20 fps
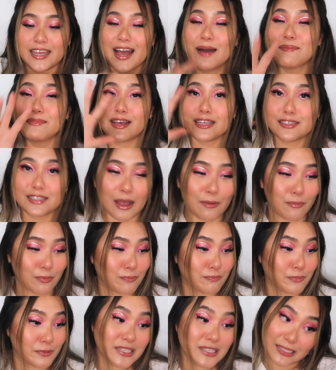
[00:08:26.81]
I'm gonna stop
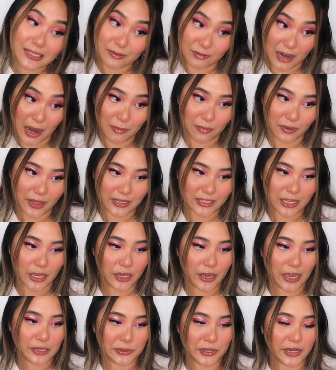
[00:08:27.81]
rambling and tell
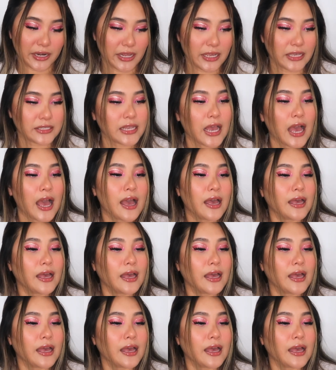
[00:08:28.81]
you guys what it is.